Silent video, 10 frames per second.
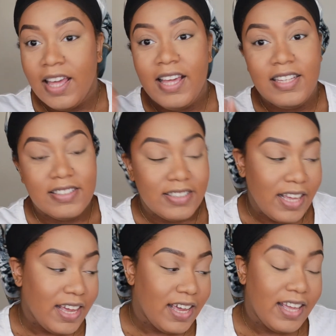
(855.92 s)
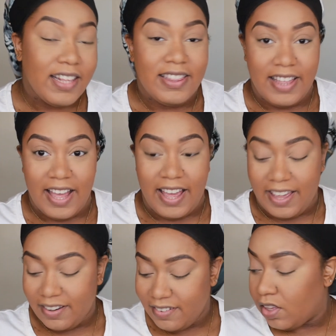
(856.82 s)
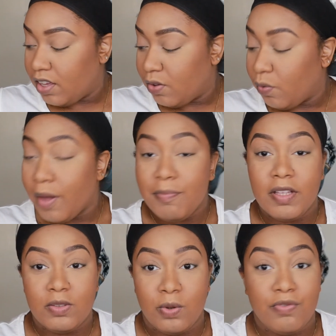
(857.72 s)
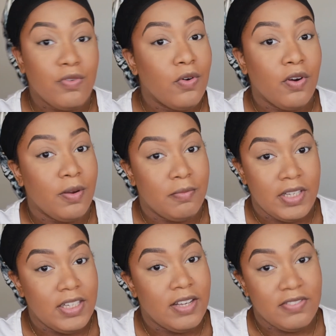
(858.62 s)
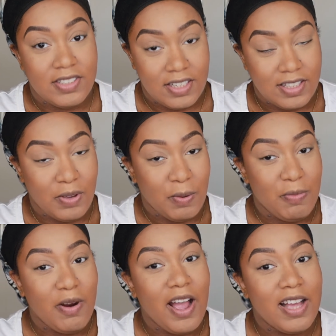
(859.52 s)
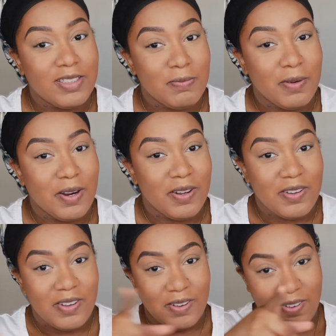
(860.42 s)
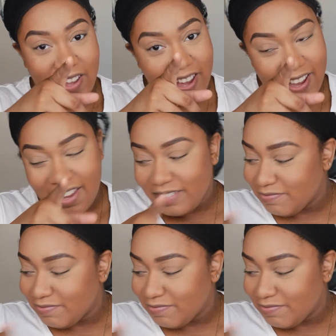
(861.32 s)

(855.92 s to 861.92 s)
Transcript: He said that the weapons will form. He never said they will prosper, okay?